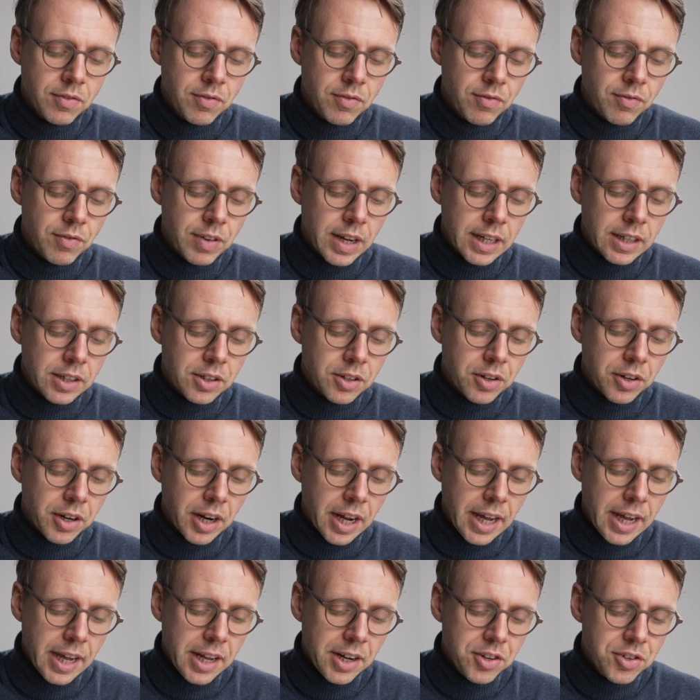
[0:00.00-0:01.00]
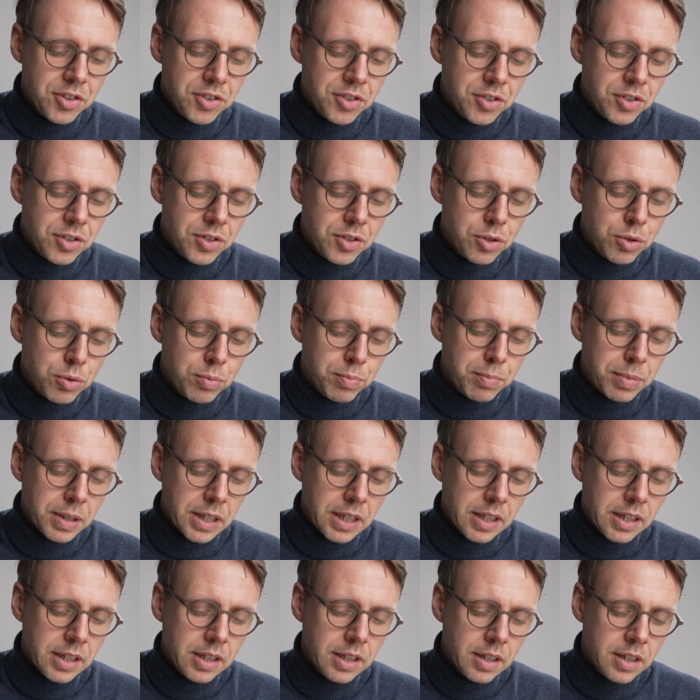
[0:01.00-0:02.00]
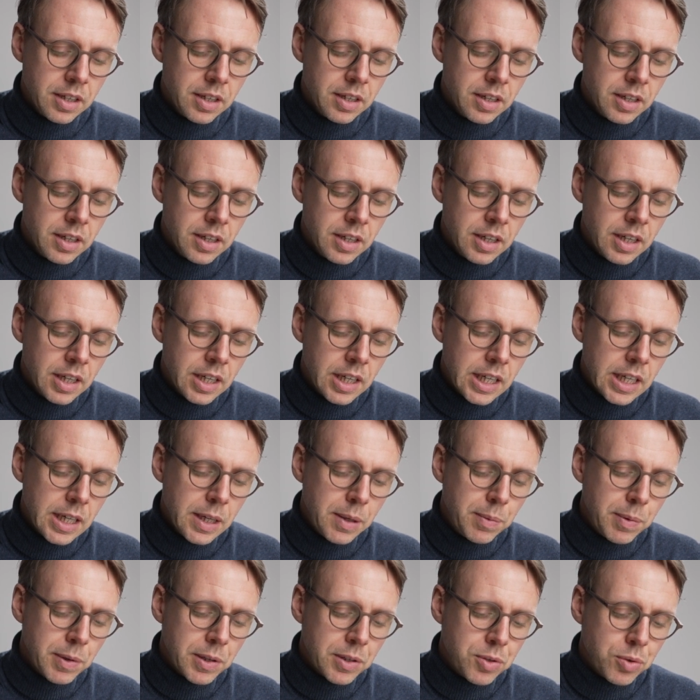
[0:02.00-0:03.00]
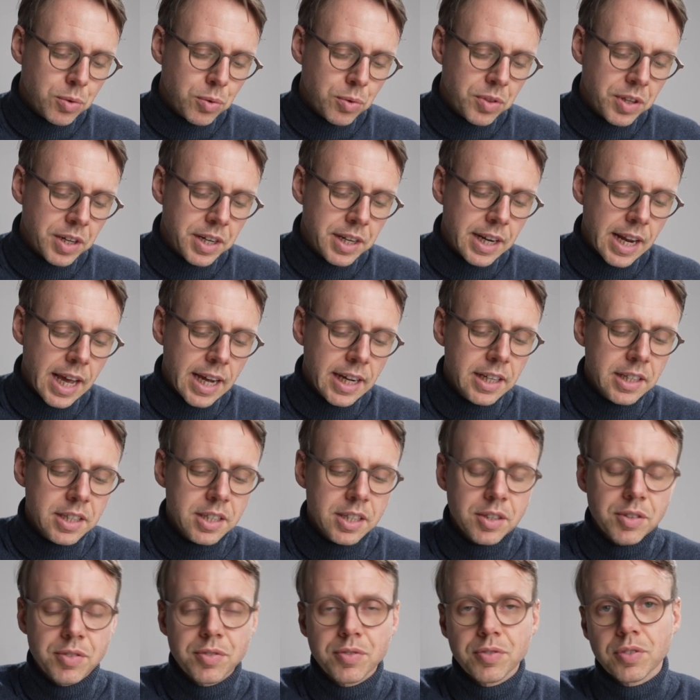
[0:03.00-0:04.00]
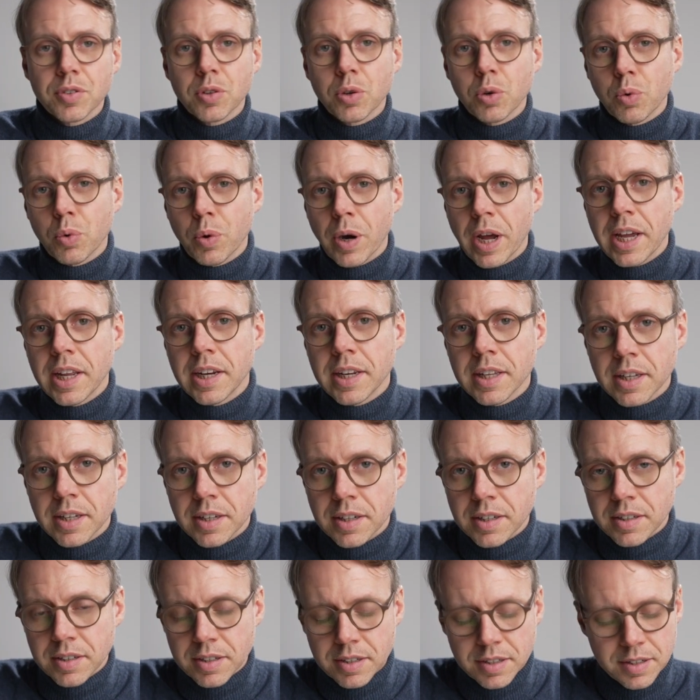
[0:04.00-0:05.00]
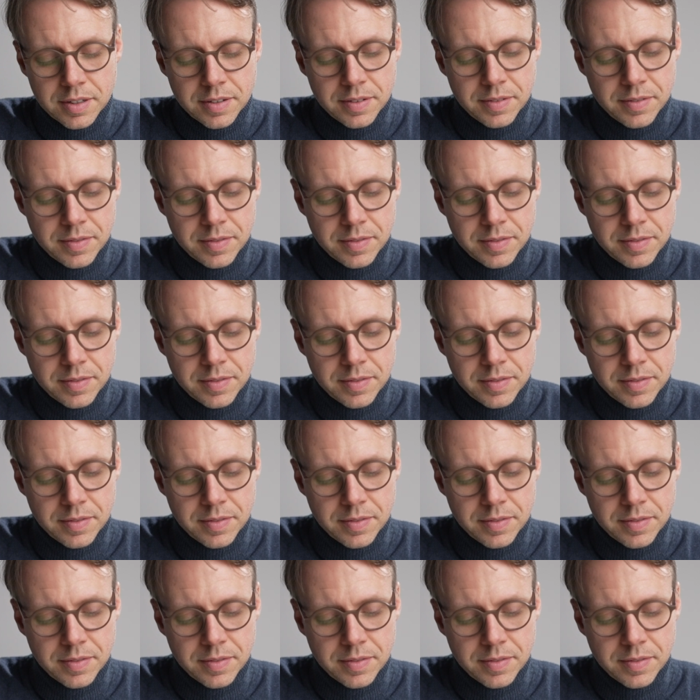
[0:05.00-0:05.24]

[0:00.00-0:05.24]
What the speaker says: vector h to be equal to the negative gradient